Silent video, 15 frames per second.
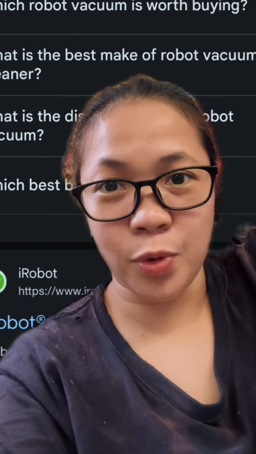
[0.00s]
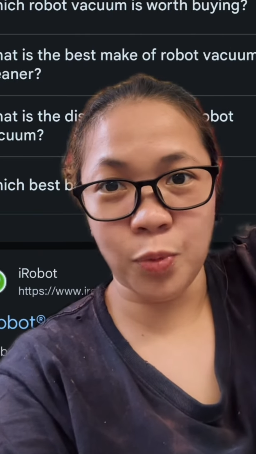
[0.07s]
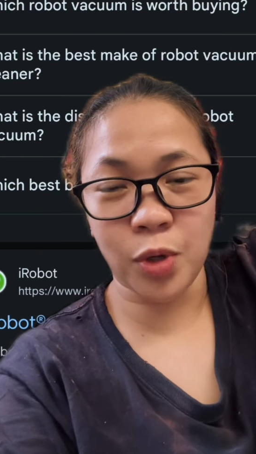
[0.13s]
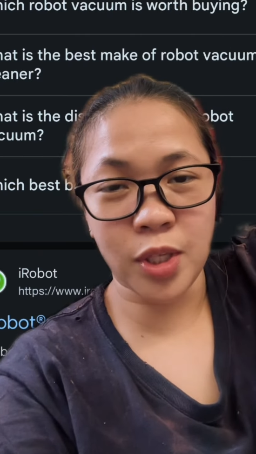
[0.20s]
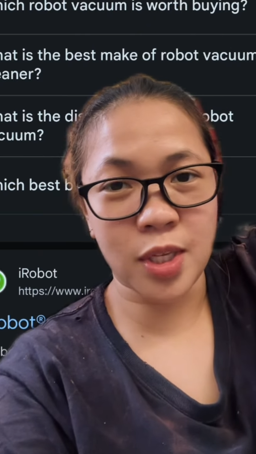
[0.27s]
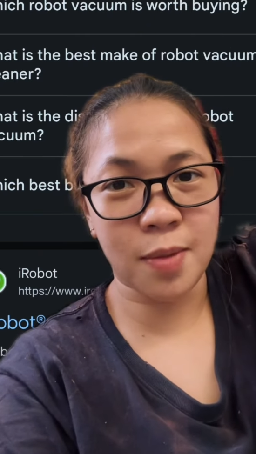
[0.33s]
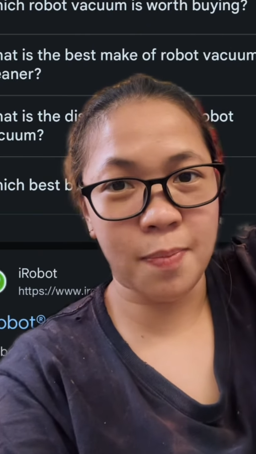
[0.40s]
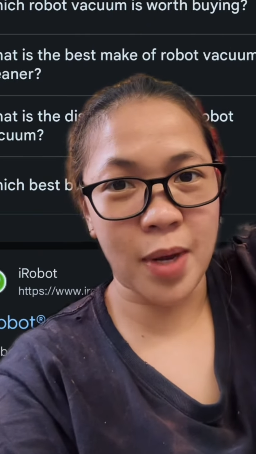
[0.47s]
what
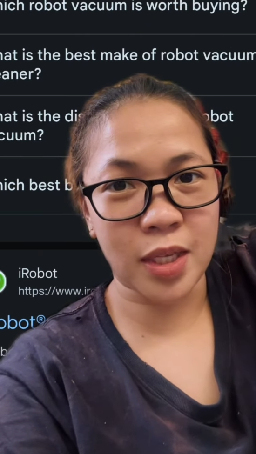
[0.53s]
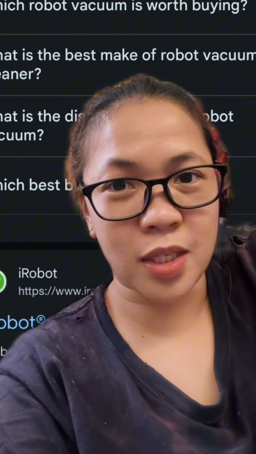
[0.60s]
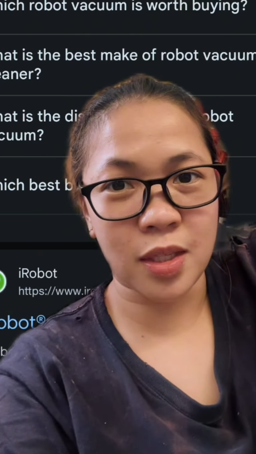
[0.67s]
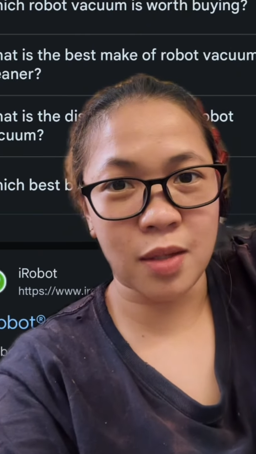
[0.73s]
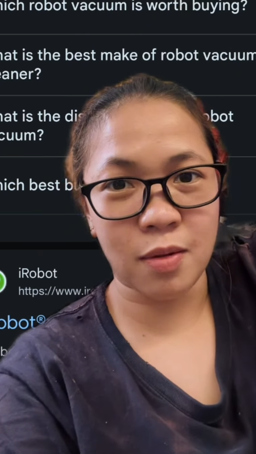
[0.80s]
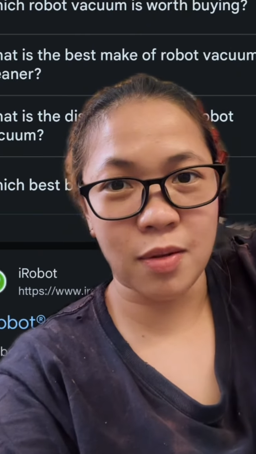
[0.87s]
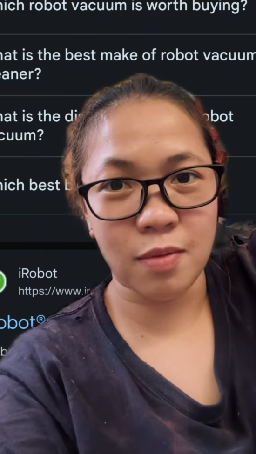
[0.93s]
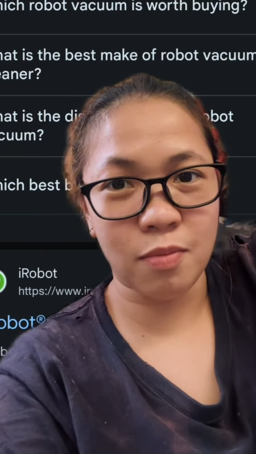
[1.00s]
is the best
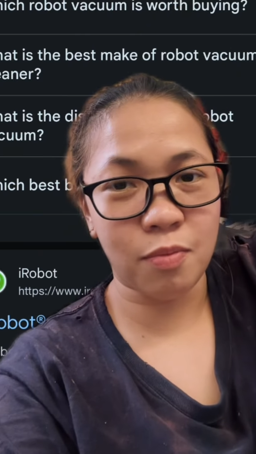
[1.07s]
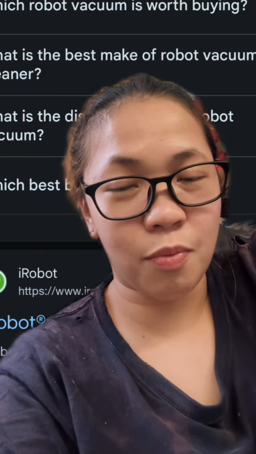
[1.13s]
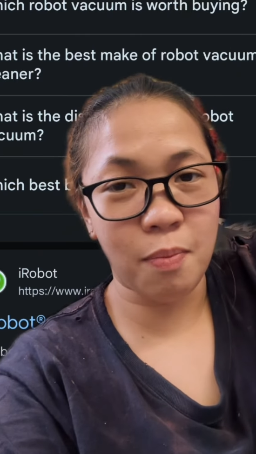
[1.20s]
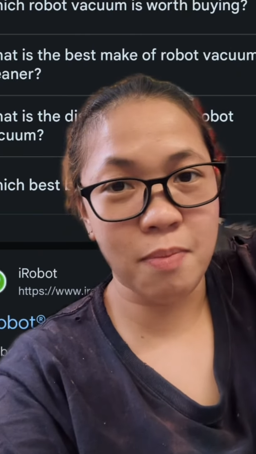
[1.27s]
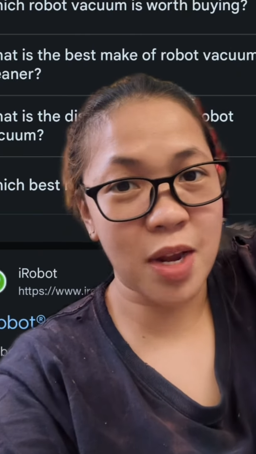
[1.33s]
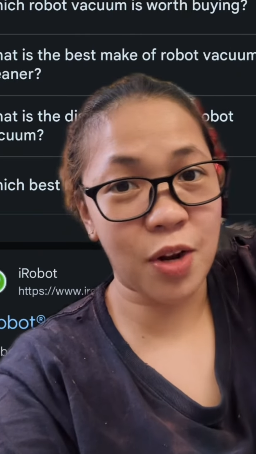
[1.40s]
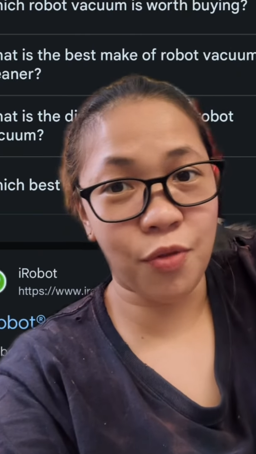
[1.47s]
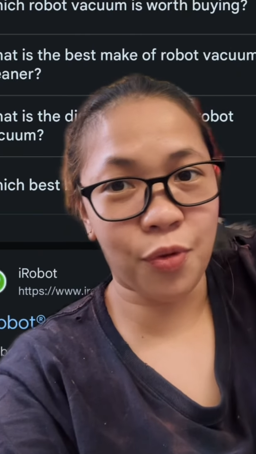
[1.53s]

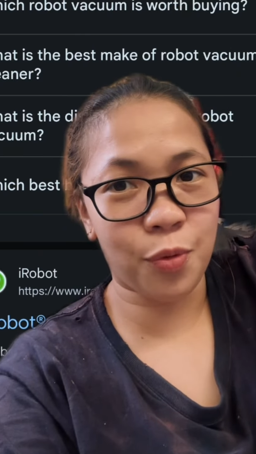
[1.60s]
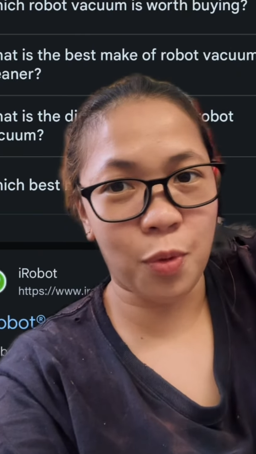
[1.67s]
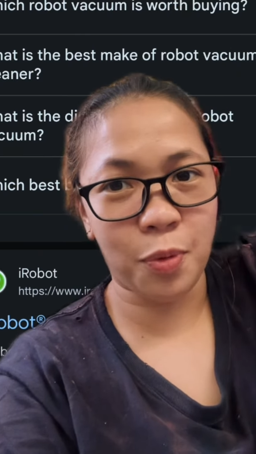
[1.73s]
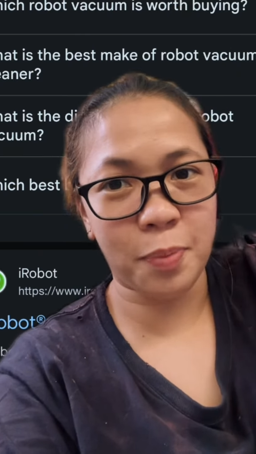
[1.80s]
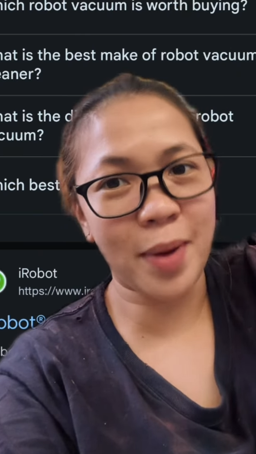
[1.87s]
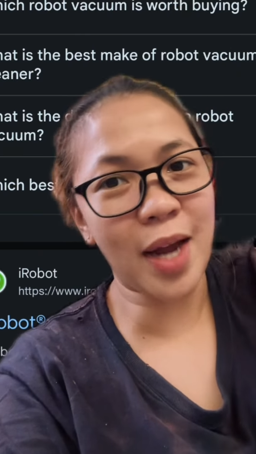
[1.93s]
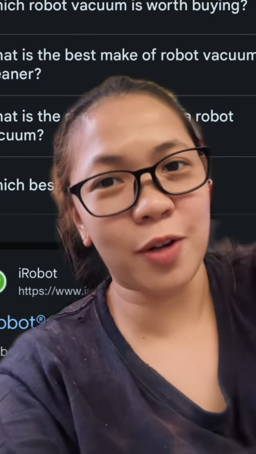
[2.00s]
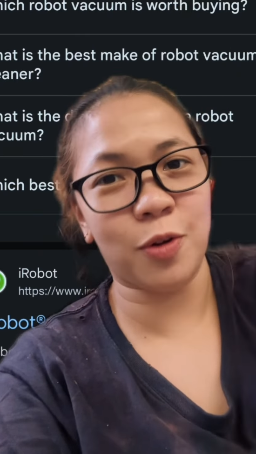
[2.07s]
make of a robot
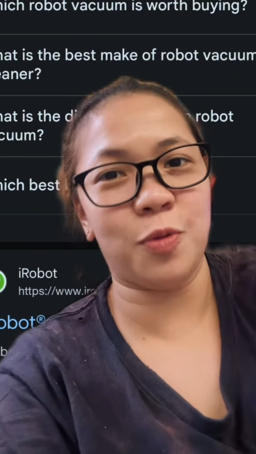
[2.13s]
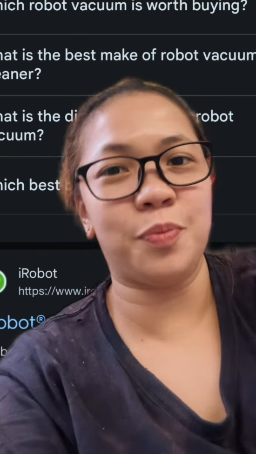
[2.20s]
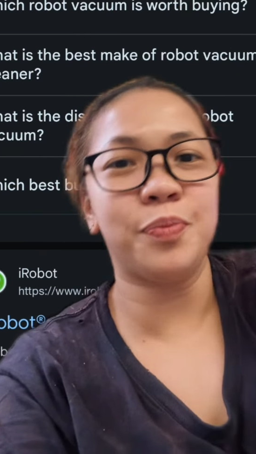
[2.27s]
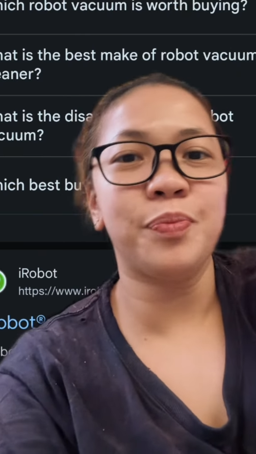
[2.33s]
vacuum.